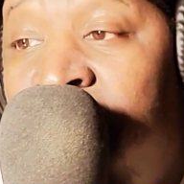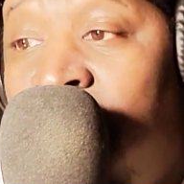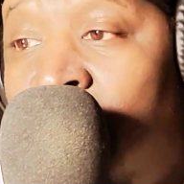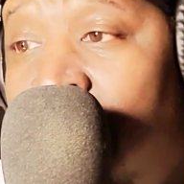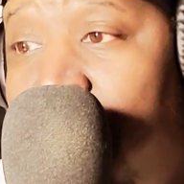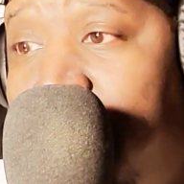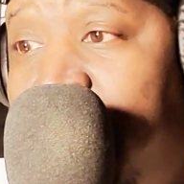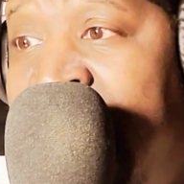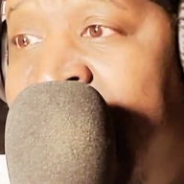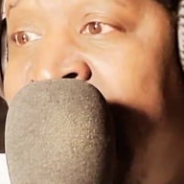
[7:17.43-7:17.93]

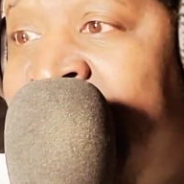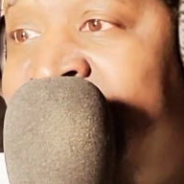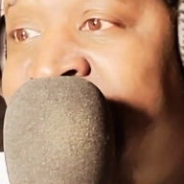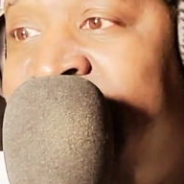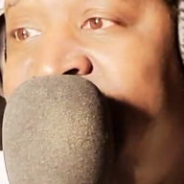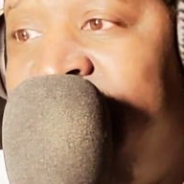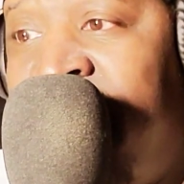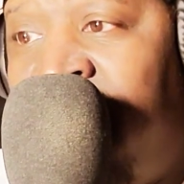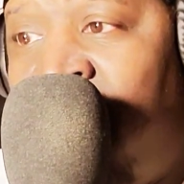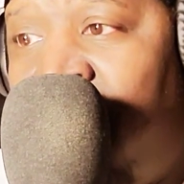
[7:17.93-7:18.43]
your
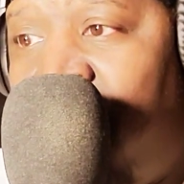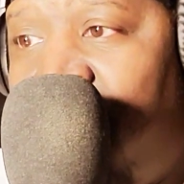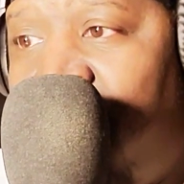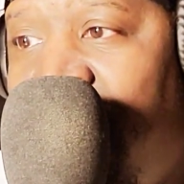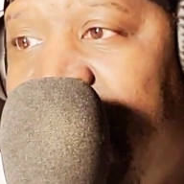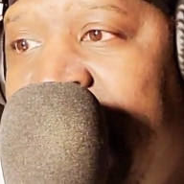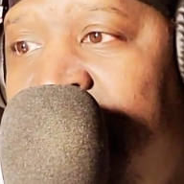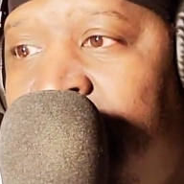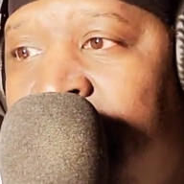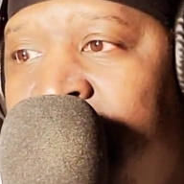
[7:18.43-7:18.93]
pocket
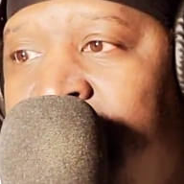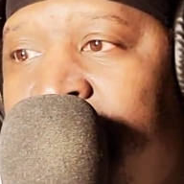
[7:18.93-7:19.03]
straight?